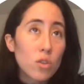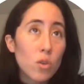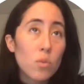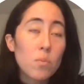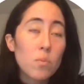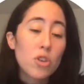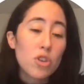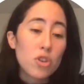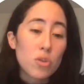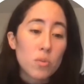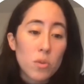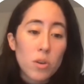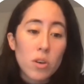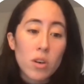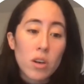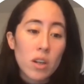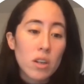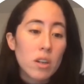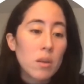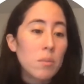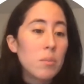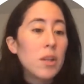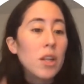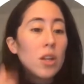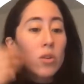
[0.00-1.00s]
much more. And
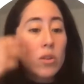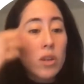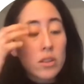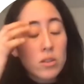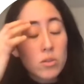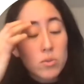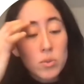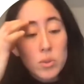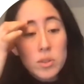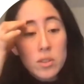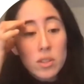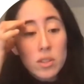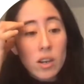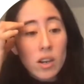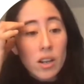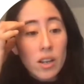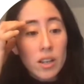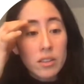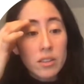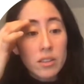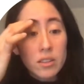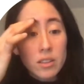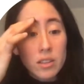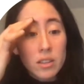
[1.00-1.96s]
I mean, look at Switzerland.